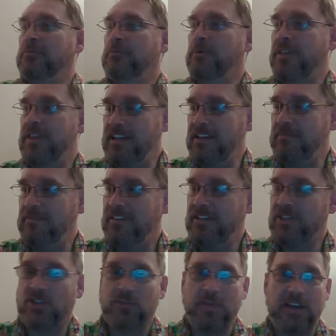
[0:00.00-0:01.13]

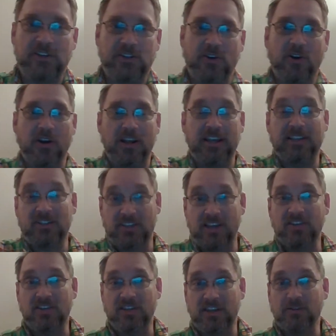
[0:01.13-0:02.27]
Nystul's Magic Aura, it
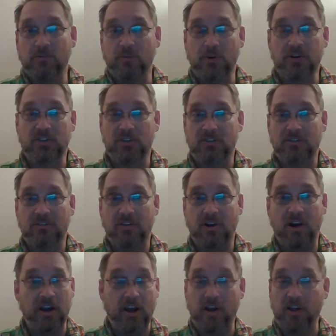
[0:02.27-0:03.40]
says that it works
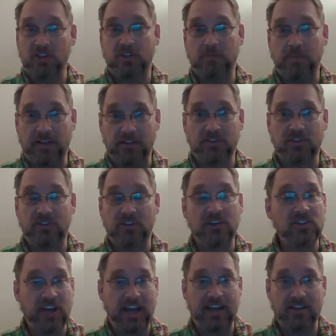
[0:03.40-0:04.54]
on all spells,
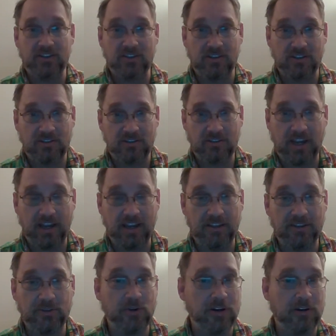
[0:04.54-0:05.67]
such as
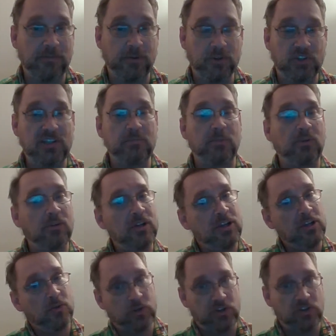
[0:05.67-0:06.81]
the trigger for symbol,
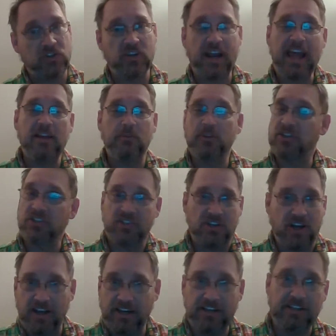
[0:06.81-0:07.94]
which is
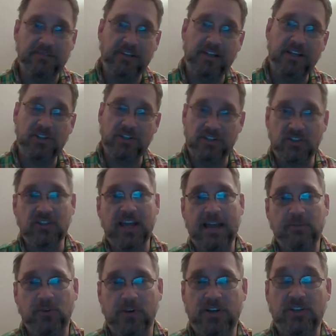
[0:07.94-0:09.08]
not a divination; it's an
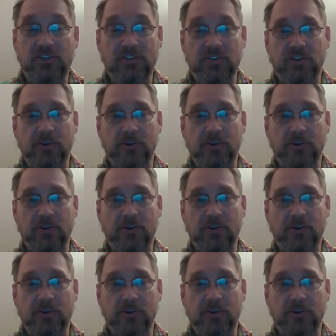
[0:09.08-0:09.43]
abjuration.